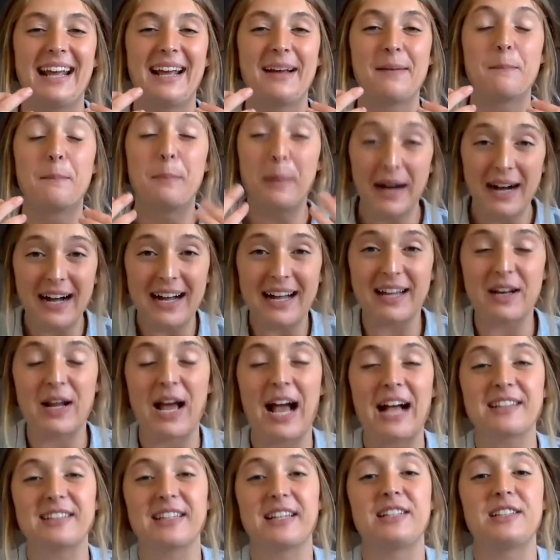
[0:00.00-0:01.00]
But
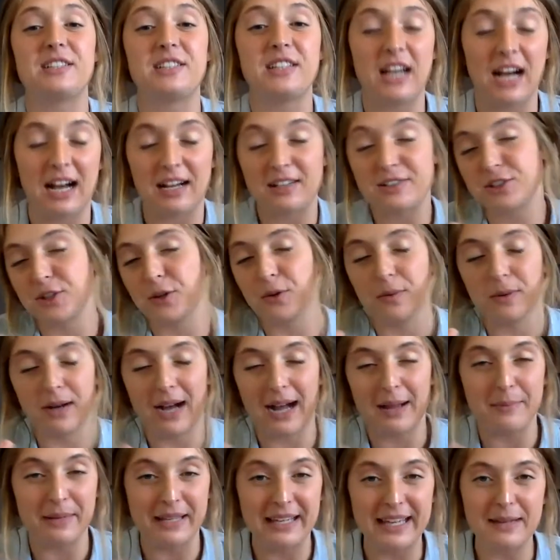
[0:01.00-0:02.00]
so
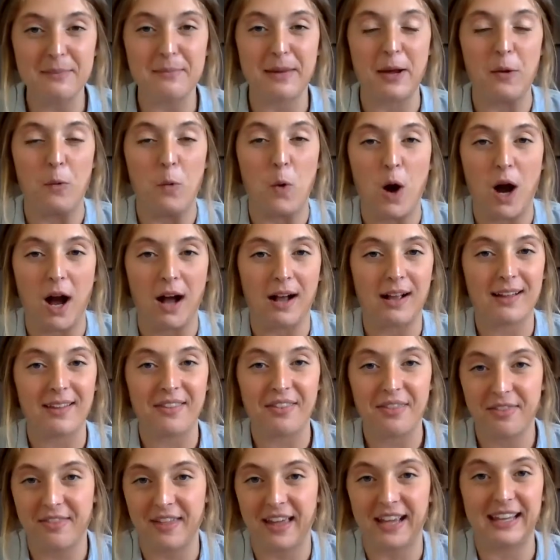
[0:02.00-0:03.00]
I begin my walk
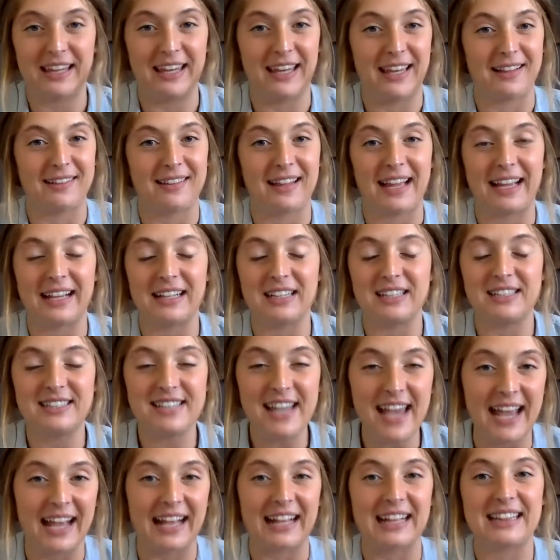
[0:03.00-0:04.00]
thinking like,
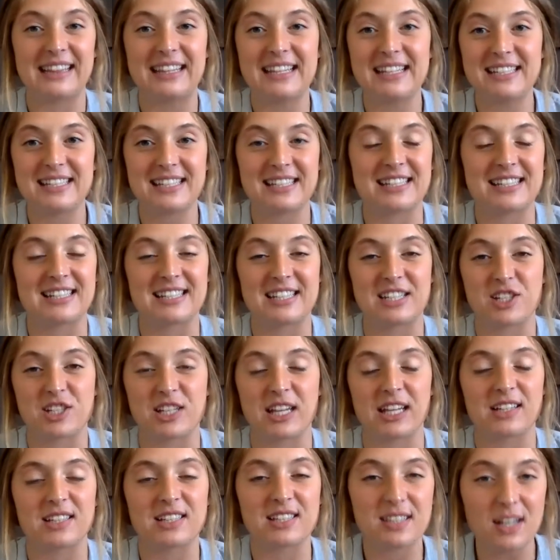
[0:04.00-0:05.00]
dang, this is just
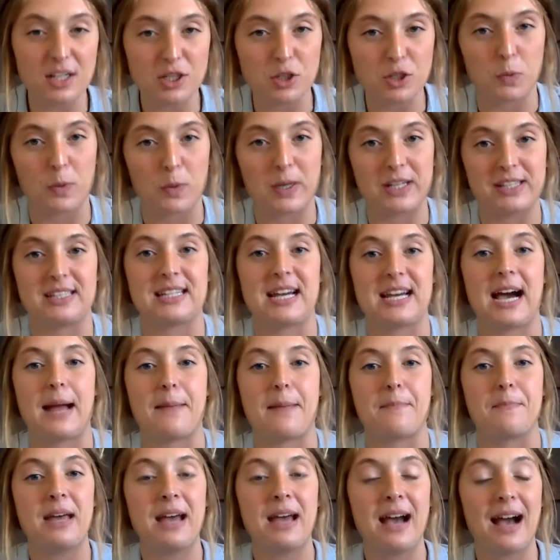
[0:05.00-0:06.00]
like such a waste of time.